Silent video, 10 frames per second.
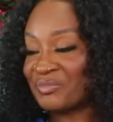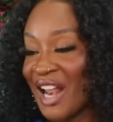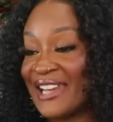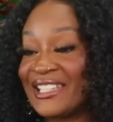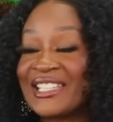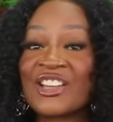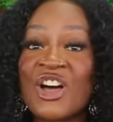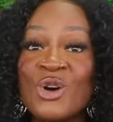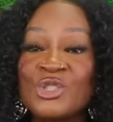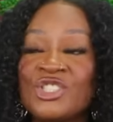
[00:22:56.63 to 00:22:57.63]
I didn't get a
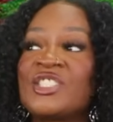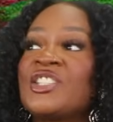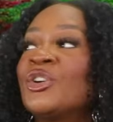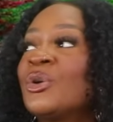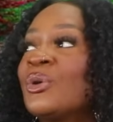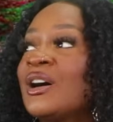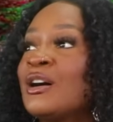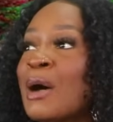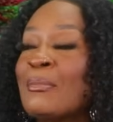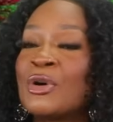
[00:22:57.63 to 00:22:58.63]
Coach until
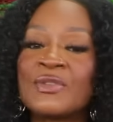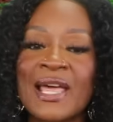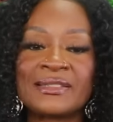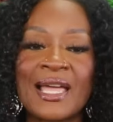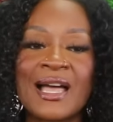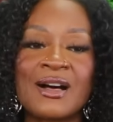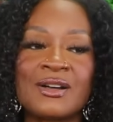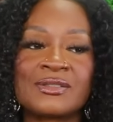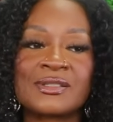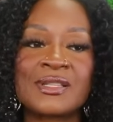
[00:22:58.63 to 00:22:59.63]
um, I moved out the
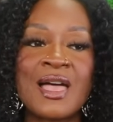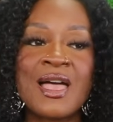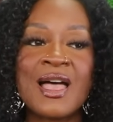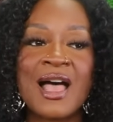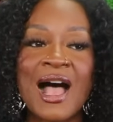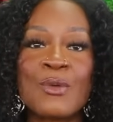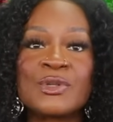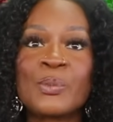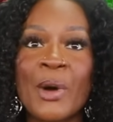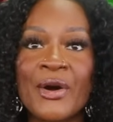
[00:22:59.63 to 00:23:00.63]
house. I
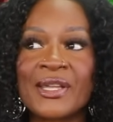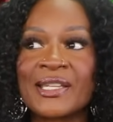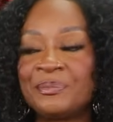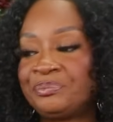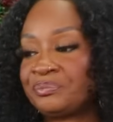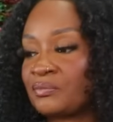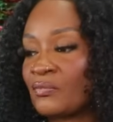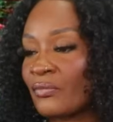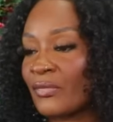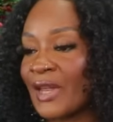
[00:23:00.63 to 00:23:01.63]
was working,
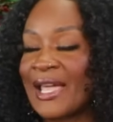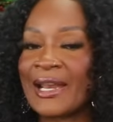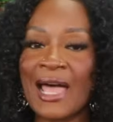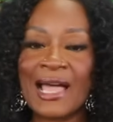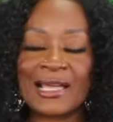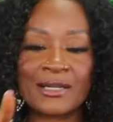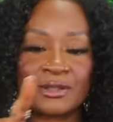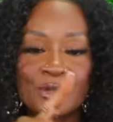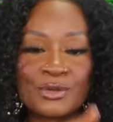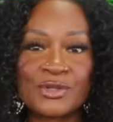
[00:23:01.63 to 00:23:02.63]
and I got a little